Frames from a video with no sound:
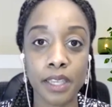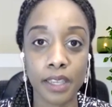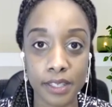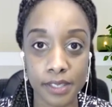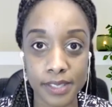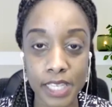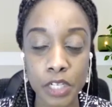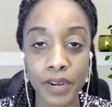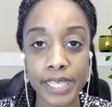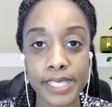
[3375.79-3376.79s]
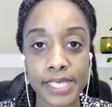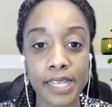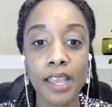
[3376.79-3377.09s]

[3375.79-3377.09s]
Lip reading: Gigs Accelerator.